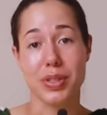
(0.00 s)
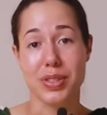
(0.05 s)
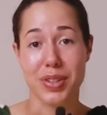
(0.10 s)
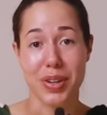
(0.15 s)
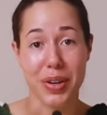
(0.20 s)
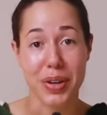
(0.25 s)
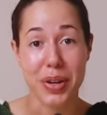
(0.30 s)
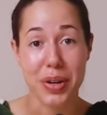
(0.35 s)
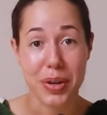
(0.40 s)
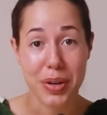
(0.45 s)
we
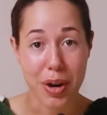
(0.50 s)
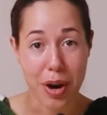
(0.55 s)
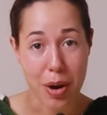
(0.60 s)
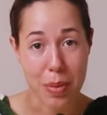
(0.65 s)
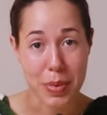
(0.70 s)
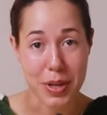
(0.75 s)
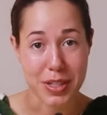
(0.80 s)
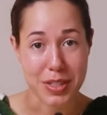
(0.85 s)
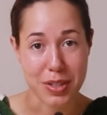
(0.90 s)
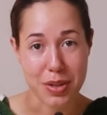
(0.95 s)
saw your
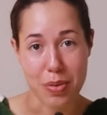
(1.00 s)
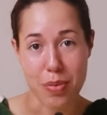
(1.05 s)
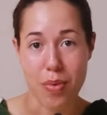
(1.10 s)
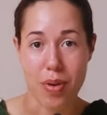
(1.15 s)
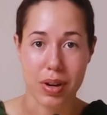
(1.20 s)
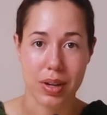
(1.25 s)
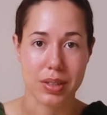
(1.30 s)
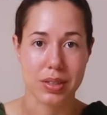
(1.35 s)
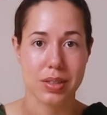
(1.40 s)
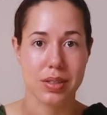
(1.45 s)
comments on
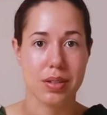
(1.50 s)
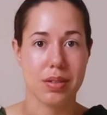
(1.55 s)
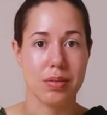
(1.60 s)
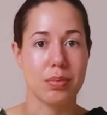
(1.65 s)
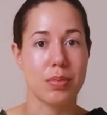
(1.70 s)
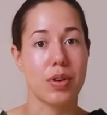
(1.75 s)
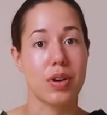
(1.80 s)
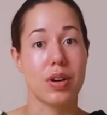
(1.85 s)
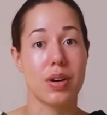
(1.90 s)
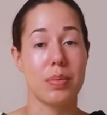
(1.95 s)
wanting to know
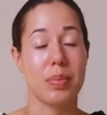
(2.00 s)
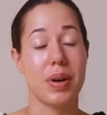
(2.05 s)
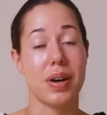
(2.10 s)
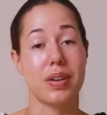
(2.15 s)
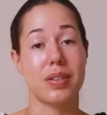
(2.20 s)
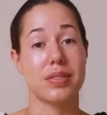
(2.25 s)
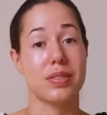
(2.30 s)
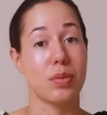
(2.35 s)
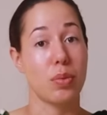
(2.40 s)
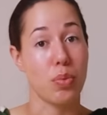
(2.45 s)
more
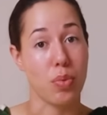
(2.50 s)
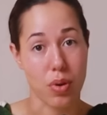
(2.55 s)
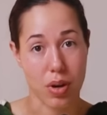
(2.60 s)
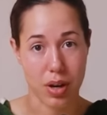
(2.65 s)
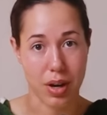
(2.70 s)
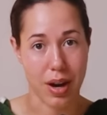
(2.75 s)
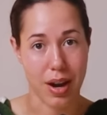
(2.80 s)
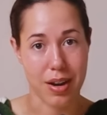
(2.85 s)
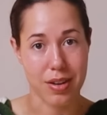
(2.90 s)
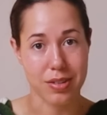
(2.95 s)
about the
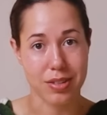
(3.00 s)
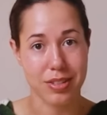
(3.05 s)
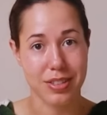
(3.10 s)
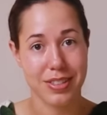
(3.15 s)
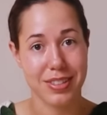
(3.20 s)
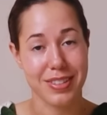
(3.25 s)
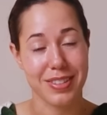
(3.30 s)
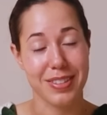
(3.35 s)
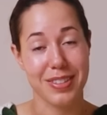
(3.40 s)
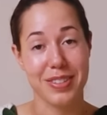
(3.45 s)

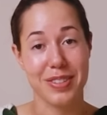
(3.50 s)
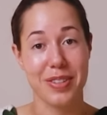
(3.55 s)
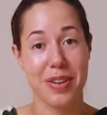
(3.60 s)
workouts.